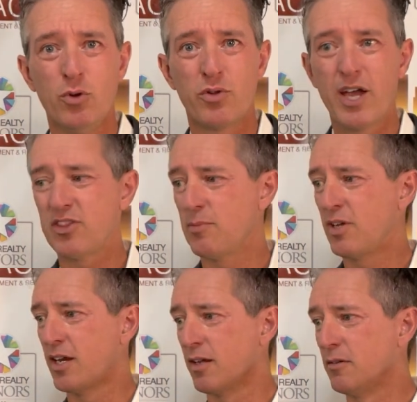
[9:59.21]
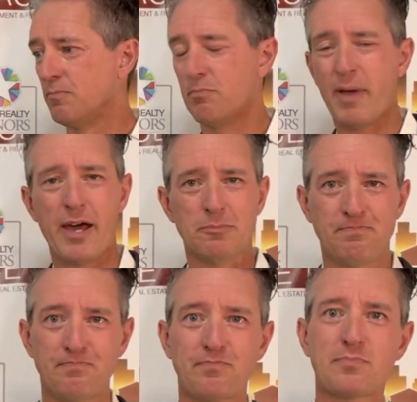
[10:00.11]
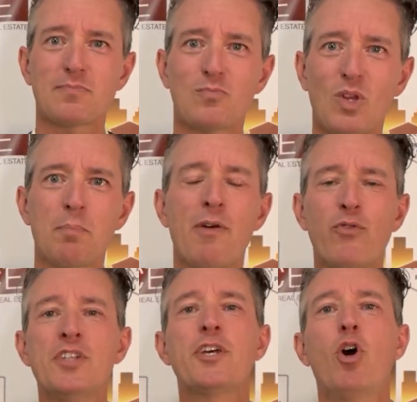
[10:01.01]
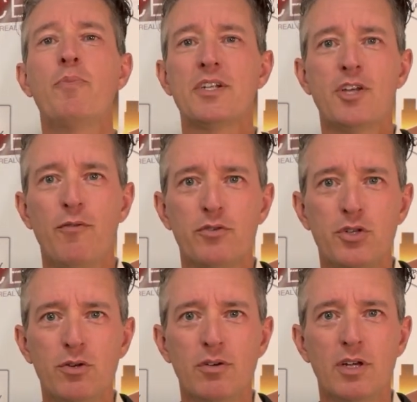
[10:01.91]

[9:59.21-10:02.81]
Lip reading: without them getting mad? My friends, I hope that is helpful to you.